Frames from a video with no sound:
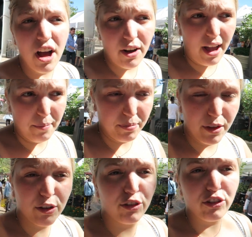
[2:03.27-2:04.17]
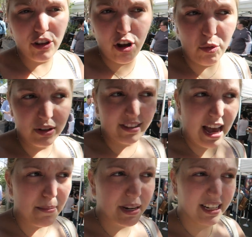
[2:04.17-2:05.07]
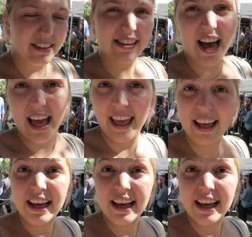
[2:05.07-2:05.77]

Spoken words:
Okay, so what's happening is that